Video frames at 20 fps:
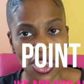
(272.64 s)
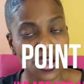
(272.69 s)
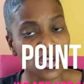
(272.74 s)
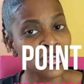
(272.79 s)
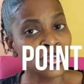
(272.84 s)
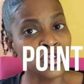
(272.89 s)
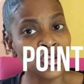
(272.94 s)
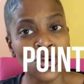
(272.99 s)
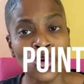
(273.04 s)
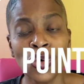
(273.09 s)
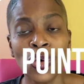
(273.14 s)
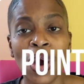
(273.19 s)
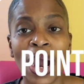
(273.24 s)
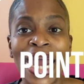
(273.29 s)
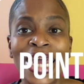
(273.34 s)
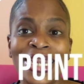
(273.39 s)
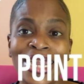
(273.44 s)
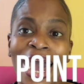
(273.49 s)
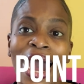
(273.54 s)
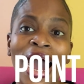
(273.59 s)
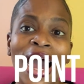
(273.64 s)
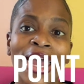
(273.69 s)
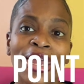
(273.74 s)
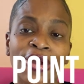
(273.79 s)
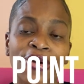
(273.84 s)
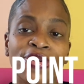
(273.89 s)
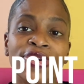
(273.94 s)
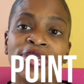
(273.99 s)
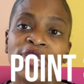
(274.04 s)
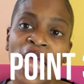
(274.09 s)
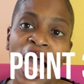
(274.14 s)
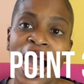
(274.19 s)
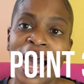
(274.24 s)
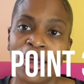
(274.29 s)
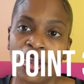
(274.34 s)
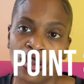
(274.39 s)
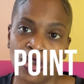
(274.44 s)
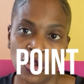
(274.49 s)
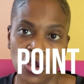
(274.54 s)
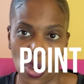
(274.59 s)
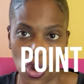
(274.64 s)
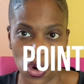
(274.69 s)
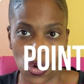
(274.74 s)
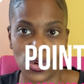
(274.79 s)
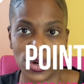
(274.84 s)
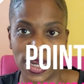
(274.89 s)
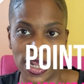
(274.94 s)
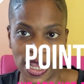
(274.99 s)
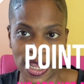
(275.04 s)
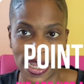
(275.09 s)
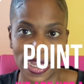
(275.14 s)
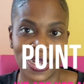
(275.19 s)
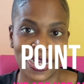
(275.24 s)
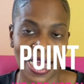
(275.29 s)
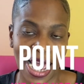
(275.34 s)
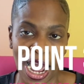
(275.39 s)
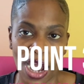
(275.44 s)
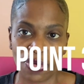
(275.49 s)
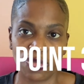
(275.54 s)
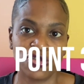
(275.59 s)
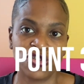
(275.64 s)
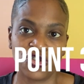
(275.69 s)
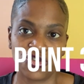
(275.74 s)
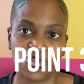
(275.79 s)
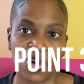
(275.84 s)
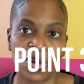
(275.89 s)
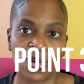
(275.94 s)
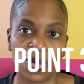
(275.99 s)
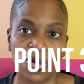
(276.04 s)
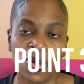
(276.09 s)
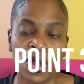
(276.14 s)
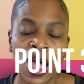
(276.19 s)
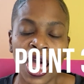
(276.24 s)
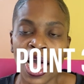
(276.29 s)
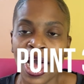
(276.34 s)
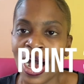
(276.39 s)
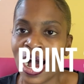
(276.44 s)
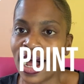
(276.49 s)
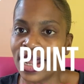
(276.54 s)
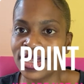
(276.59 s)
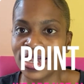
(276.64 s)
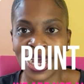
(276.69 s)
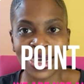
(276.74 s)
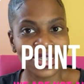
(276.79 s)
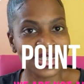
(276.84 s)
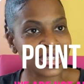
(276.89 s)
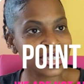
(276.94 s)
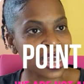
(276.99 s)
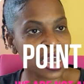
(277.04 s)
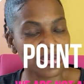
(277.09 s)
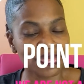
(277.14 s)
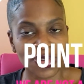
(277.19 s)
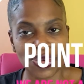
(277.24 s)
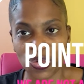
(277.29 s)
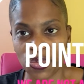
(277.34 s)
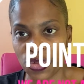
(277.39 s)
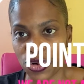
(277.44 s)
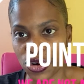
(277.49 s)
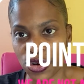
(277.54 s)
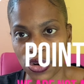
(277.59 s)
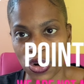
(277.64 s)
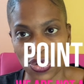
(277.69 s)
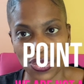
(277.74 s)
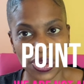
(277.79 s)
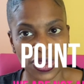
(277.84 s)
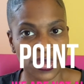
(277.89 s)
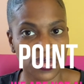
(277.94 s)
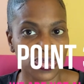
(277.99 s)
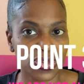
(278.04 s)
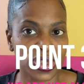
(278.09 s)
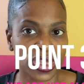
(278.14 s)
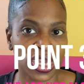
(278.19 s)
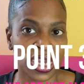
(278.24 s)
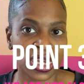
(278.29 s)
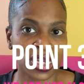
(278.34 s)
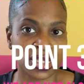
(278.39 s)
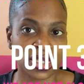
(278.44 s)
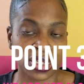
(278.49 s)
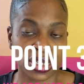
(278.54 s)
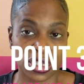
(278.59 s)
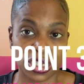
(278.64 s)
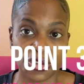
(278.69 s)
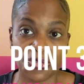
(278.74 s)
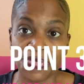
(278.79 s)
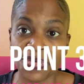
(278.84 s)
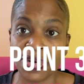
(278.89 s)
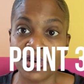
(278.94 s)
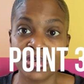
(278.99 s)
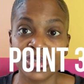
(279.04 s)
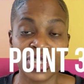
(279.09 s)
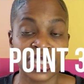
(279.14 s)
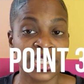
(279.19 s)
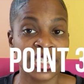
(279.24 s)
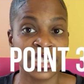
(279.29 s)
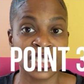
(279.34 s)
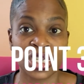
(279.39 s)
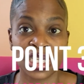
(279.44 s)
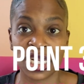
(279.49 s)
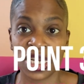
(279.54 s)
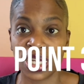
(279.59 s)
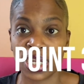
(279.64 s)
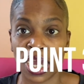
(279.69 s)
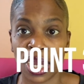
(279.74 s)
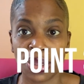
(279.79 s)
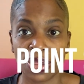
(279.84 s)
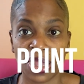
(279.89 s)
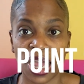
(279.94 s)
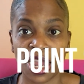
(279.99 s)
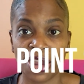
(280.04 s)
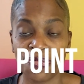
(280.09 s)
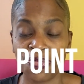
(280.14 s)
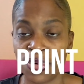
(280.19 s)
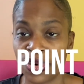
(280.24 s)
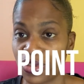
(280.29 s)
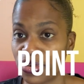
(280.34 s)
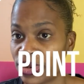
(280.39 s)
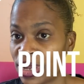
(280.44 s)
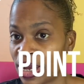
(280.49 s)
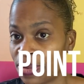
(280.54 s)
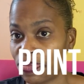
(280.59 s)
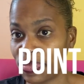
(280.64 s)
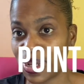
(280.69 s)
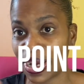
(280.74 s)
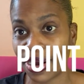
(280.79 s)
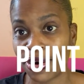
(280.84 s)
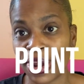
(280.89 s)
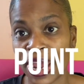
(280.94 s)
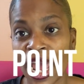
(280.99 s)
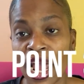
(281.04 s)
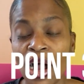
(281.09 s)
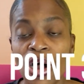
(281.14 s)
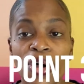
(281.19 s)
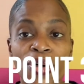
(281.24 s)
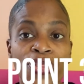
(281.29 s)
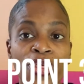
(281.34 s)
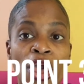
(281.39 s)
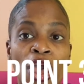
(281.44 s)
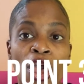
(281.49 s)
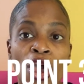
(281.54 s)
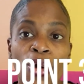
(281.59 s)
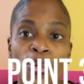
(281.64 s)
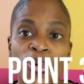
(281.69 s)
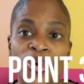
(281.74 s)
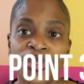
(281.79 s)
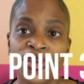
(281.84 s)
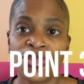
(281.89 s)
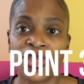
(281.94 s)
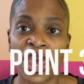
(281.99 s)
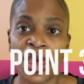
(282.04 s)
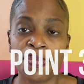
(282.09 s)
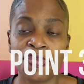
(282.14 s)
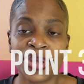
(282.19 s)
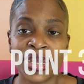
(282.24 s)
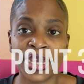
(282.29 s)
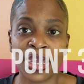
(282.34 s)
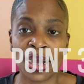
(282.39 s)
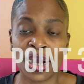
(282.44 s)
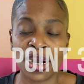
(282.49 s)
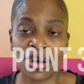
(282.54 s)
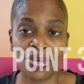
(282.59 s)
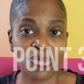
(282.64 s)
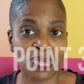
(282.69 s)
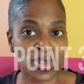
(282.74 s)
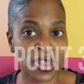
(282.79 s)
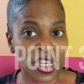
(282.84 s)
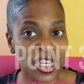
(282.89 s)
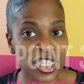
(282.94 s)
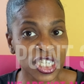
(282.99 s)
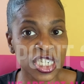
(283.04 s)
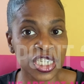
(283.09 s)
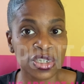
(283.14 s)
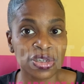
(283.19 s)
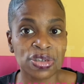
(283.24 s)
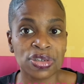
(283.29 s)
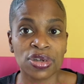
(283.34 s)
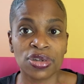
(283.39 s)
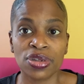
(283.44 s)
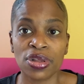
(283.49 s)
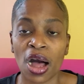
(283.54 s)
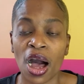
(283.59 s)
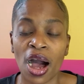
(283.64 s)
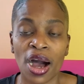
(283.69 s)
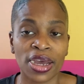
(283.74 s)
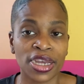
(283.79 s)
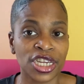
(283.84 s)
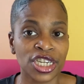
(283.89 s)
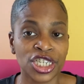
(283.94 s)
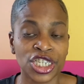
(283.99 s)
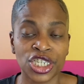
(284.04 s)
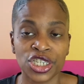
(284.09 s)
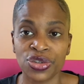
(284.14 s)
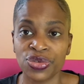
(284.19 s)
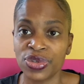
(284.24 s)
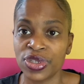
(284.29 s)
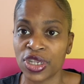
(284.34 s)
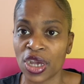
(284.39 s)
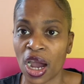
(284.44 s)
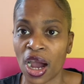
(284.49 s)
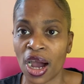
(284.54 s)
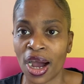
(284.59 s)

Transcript: You and I are not alone in our struggle. A lot of times when we're going through things, a difficult season in our life, whether that be our health, whether that be our relational issues,